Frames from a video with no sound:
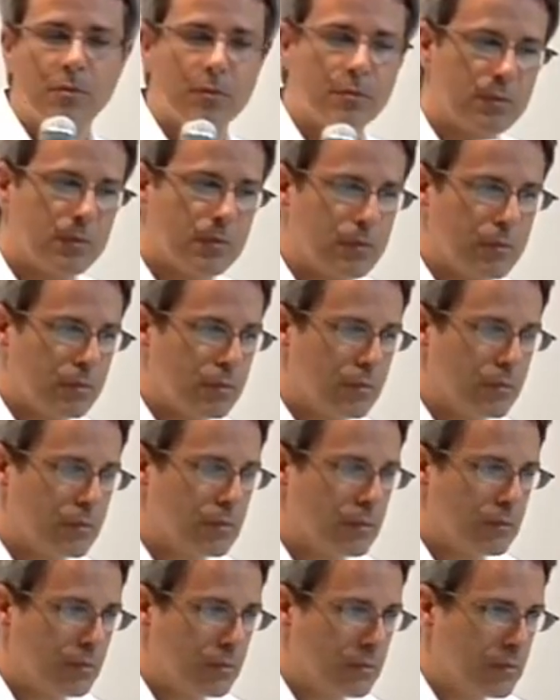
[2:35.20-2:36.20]

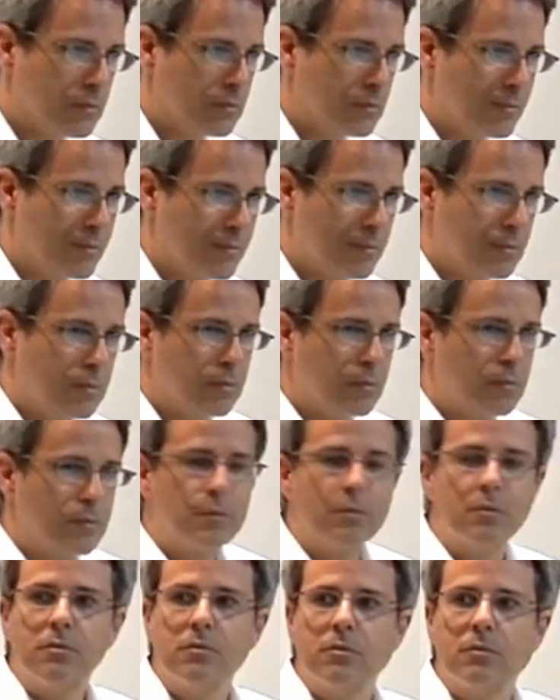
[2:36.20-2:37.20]

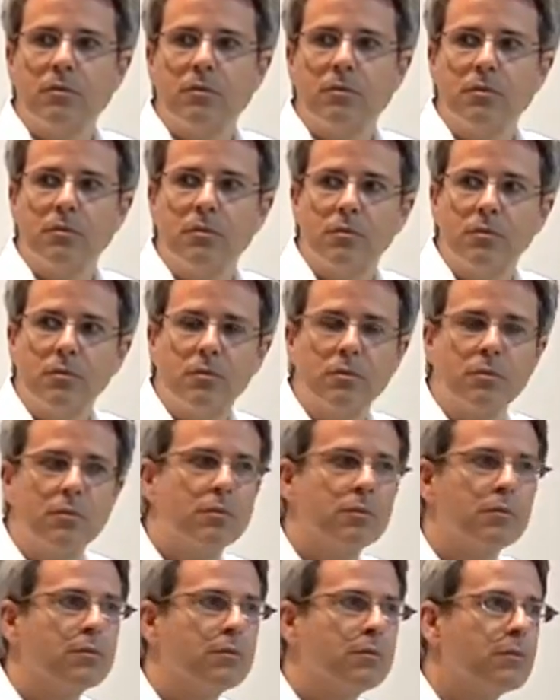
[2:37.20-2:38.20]

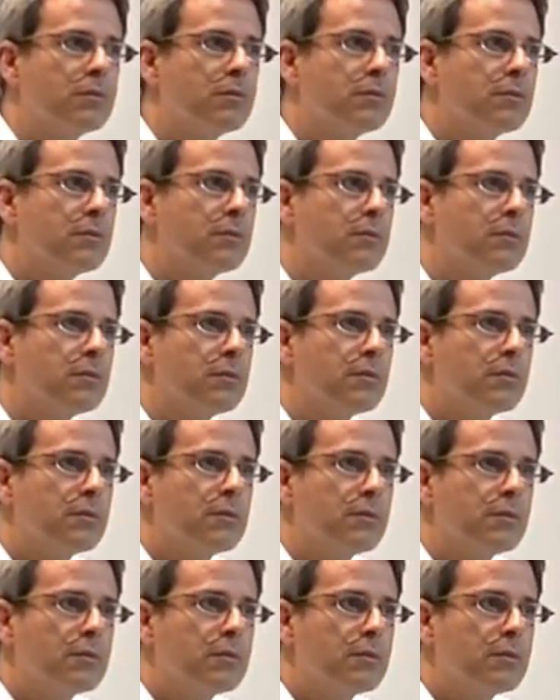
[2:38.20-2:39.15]
This person isn't speaking.